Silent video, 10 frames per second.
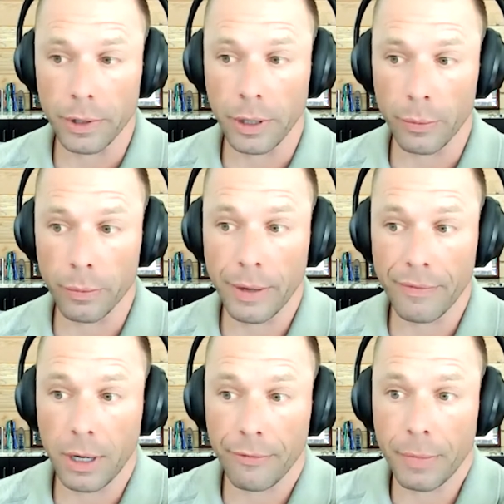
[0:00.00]
we have
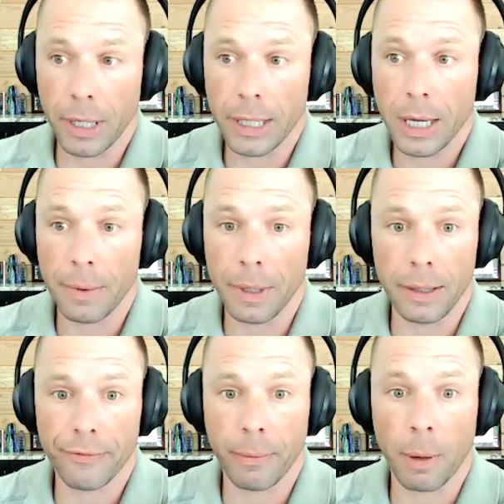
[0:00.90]
enough money coming
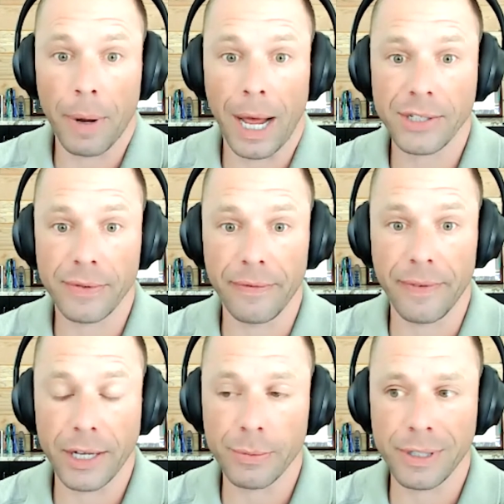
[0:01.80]
in from our passive
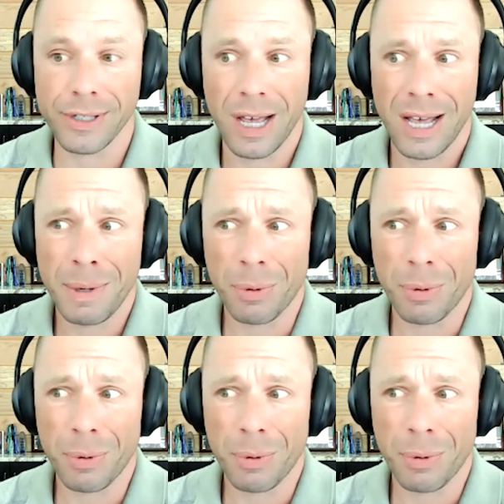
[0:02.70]
investments. People